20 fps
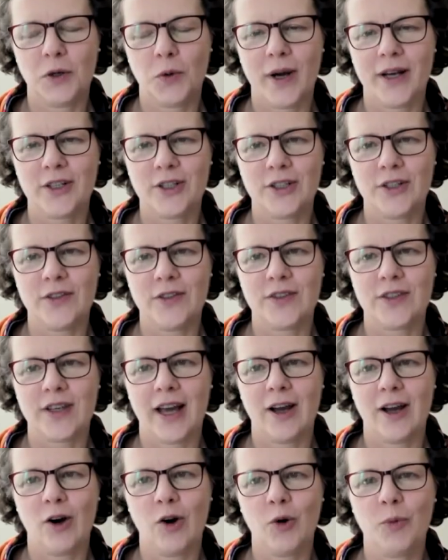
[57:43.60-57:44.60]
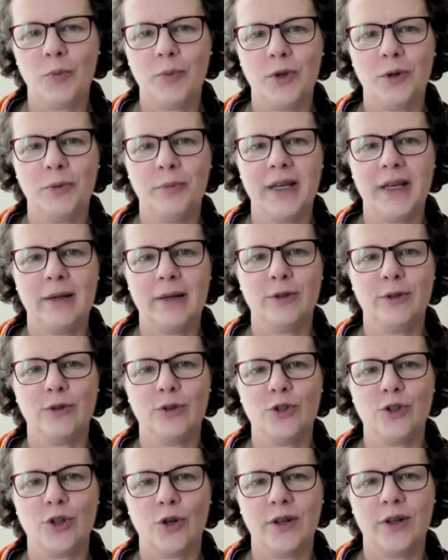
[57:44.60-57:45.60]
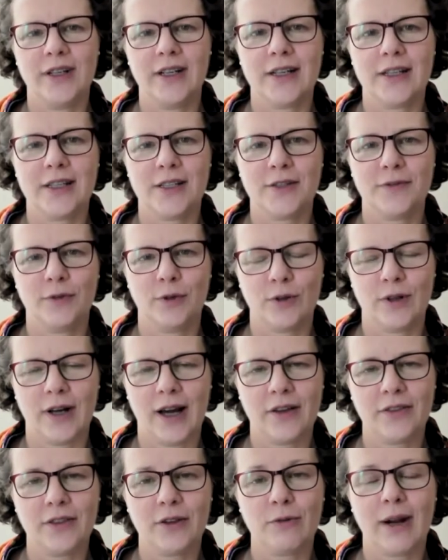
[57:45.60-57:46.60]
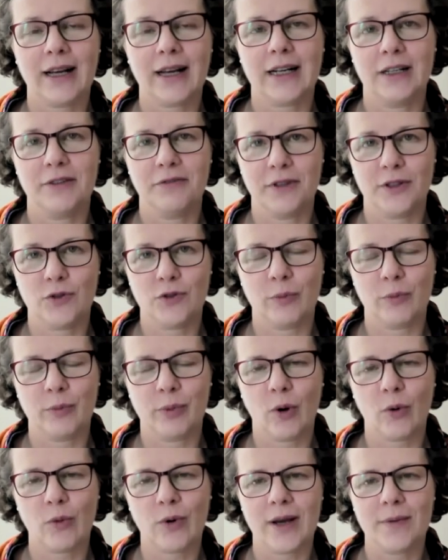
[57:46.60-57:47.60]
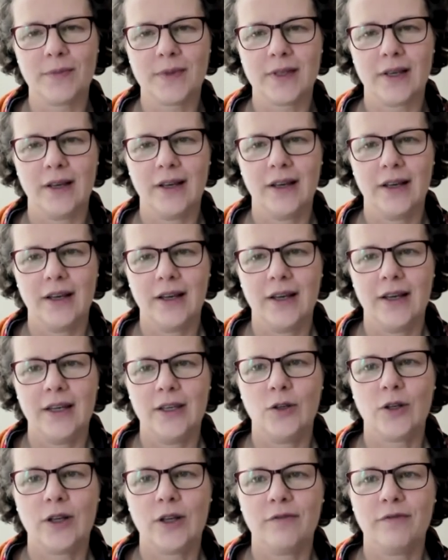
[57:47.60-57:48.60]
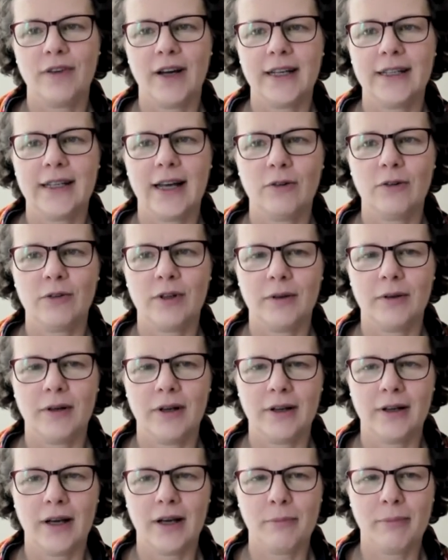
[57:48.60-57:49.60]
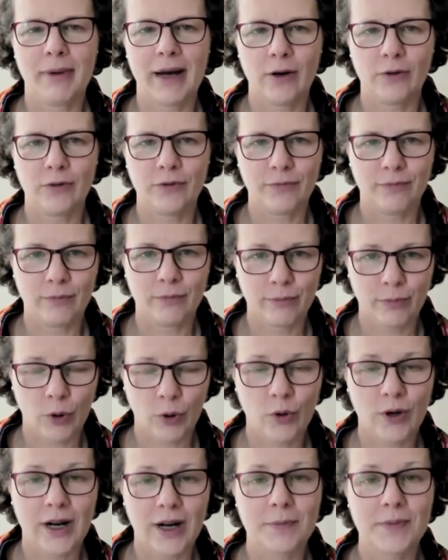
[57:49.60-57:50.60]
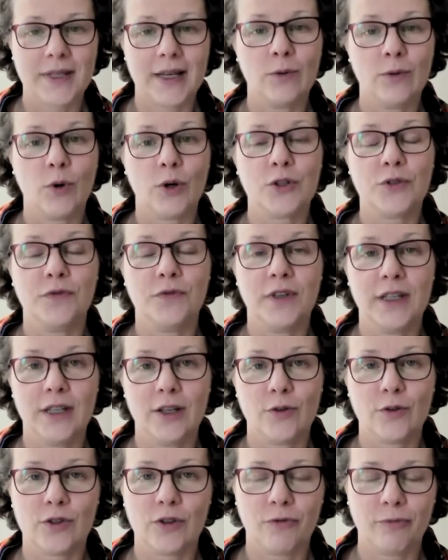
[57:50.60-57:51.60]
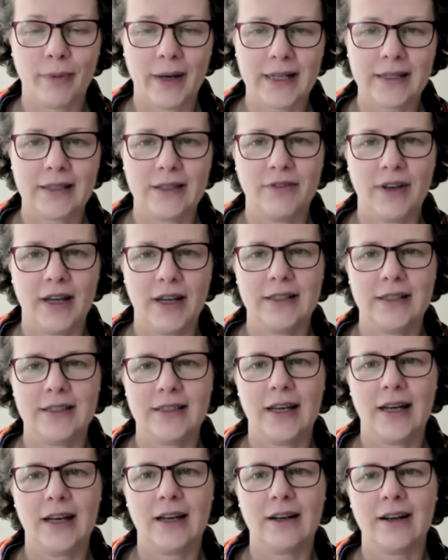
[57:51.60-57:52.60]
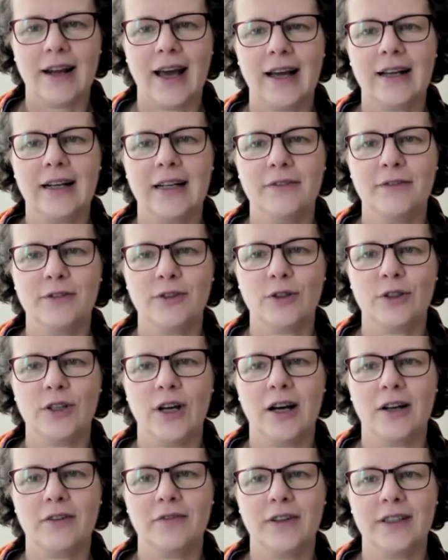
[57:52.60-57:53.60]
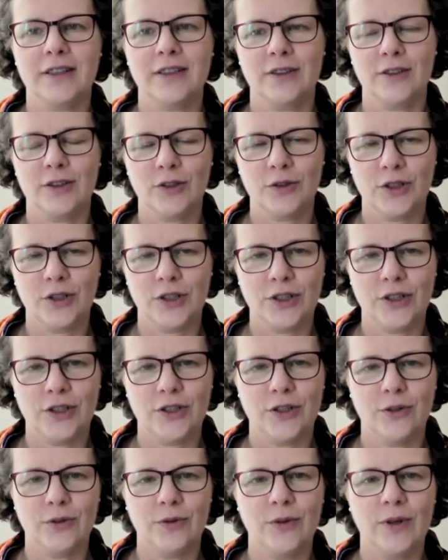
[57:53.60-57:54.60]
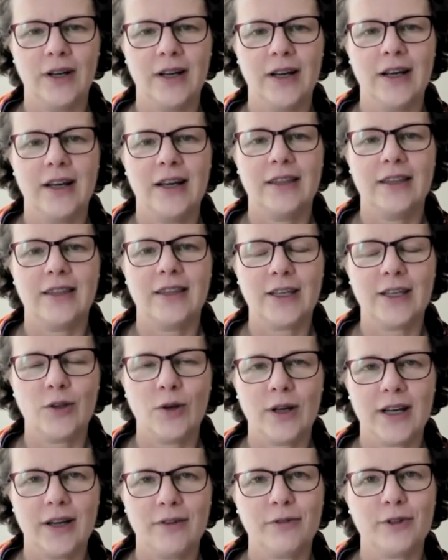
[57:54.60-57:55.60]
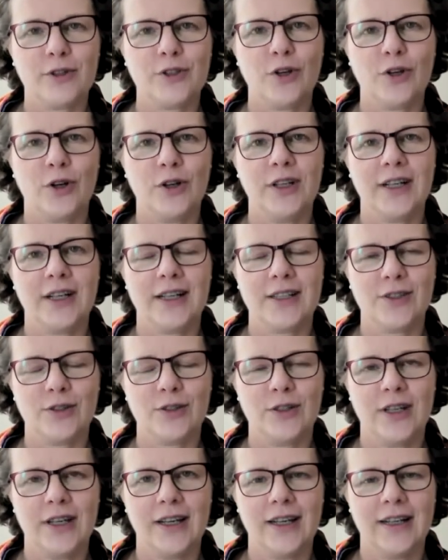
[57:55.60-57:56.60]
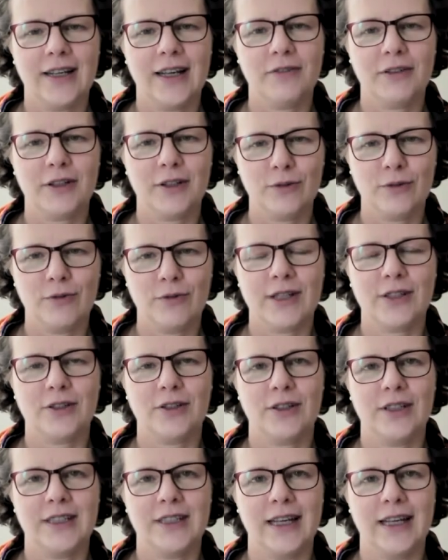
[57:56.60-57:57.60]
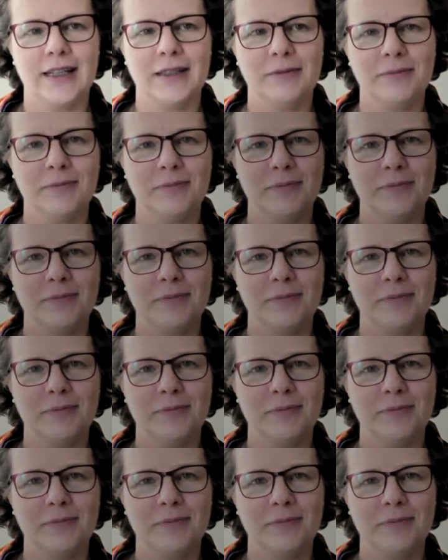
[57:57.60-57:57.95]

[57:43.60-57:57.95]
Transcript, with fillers: questions. I hope you'll be able to join us for other Radcliffe virtual programs. You can find out uh, about programs and watch videos of past events at radcliffe.harvard.edu. Thank you again for joining us today and have a good rest of the day.